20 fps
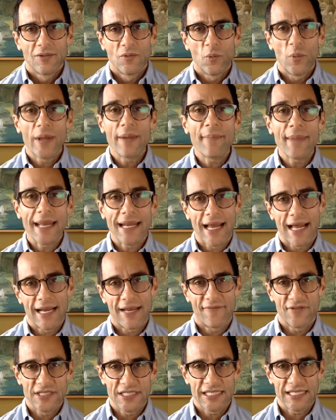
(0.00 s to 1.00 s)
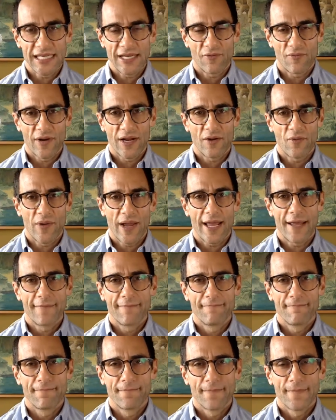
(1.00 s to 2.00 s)
We may not even see it right away.
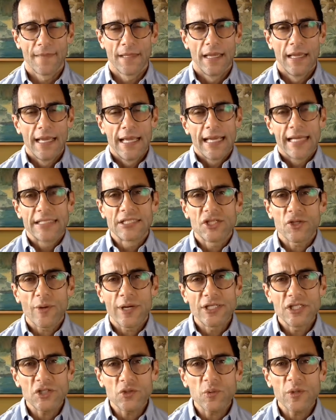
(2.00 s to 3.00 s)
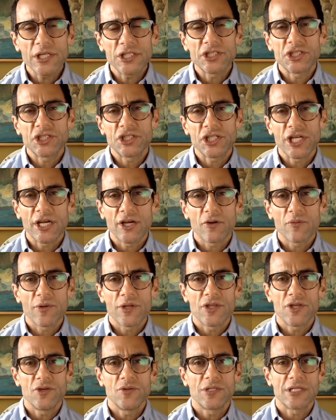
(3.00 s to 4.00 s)
And so I just want to share
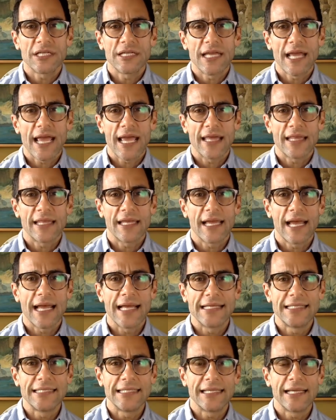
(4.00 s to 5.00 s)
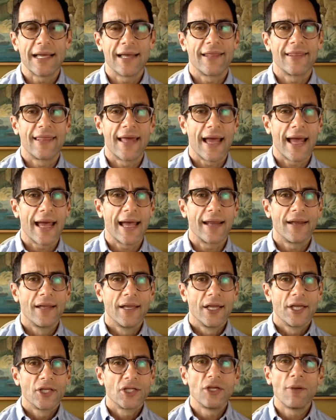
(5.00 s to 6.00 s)
with you today the idea
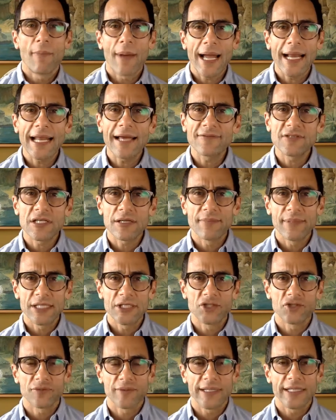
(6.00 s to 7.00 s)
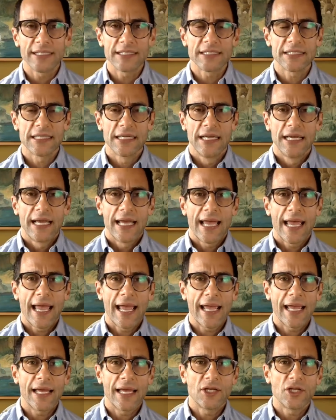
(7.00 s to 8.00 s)
that you might have some injuries
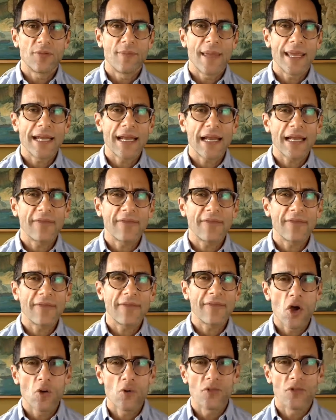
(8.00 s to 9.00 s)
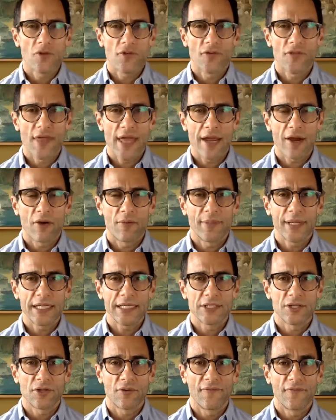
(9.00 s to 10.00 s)
and you may not even know they're there
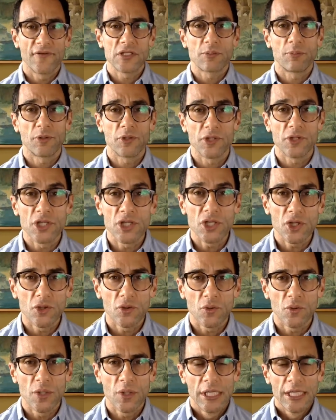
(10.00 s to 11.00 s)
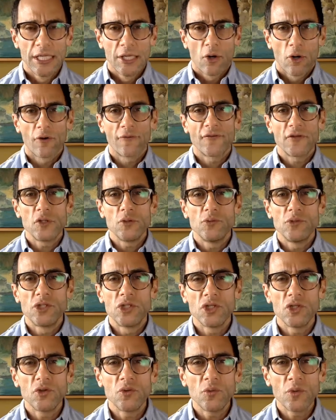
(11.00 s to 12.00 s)
because they're invisible to you. Or if you
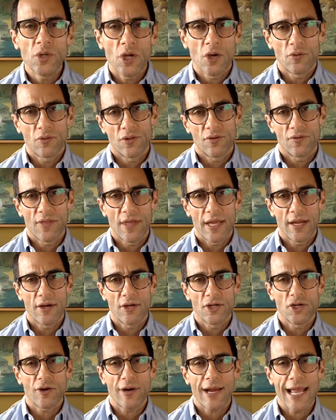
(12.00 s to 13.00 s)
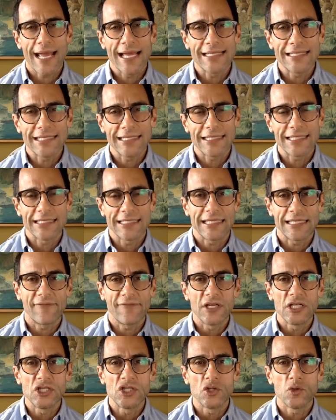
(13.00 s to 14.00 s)
do know they're there, you're hesitant to
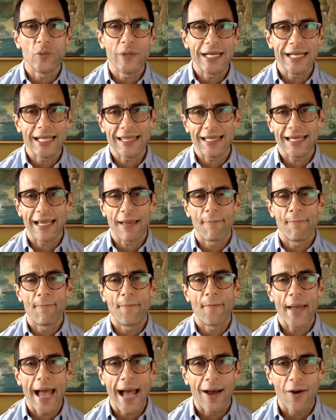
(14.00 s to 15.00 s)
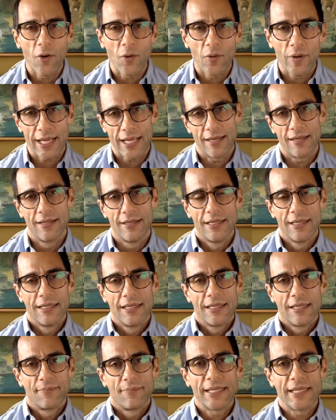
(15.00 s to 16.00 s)
even do anything about it
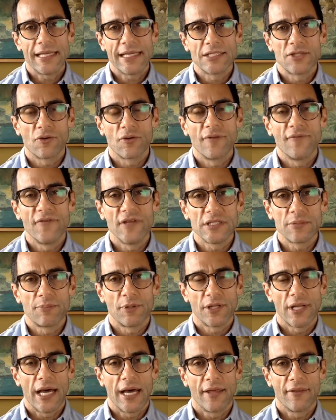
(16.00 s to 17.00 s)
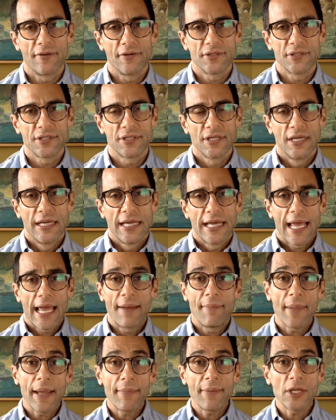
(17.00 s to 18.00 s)
because they're invisible to others.
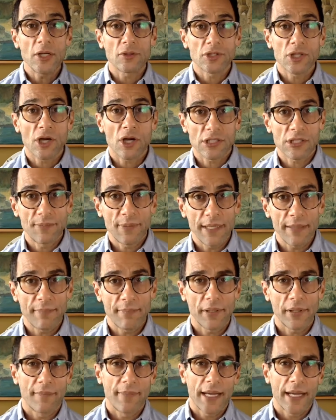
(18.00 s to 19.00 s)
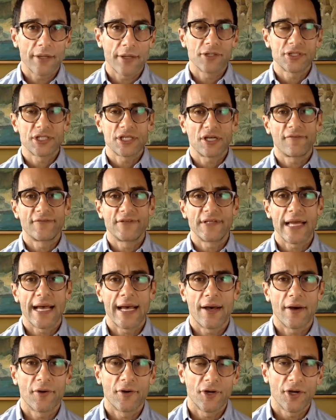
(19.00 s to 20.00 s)
And maybe you'll talk to people about your
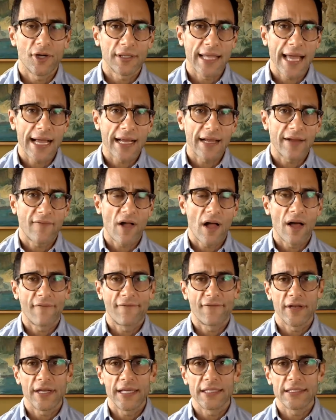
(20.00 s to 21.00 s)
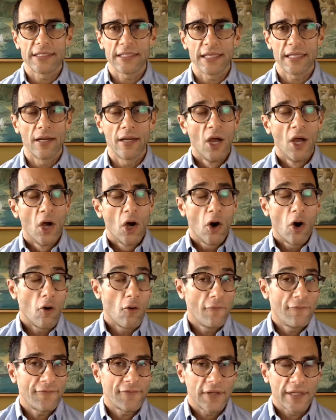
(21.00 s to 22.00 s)
self-doubt or your lack of confidence, and
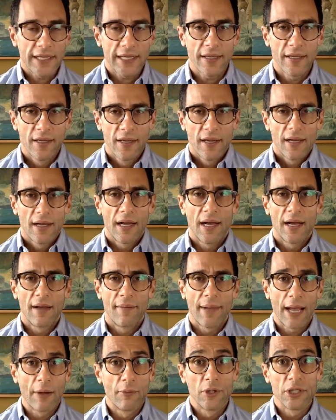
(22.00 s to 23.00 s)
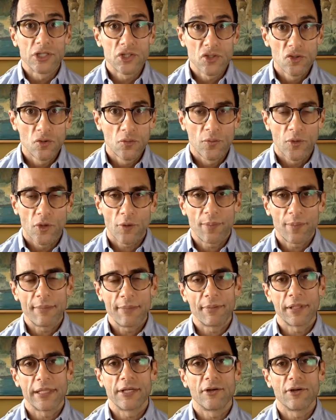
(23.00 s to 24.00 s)
hopefully, I would assume there are
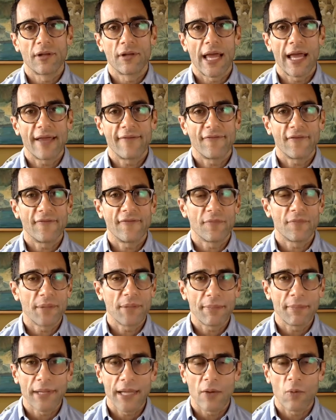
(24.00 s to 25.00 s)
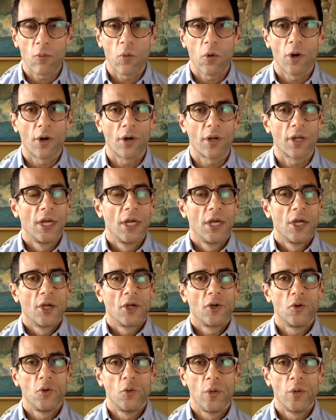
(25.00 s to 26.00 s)
people in your life, even people at work,
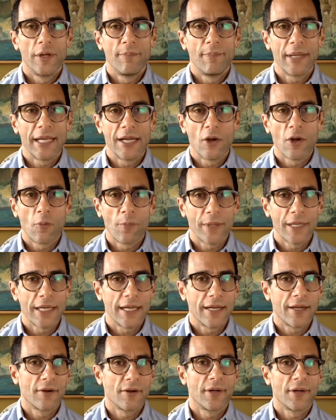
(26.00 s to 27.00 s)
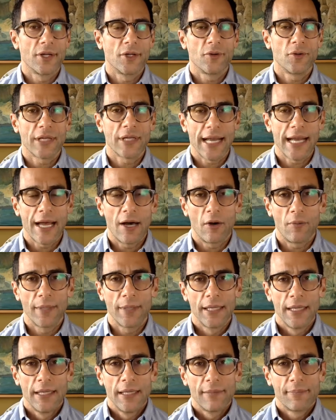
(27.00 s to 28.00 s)
who would be an open ear and who can
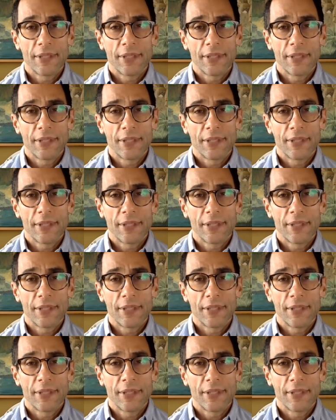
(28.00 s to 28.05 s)
help.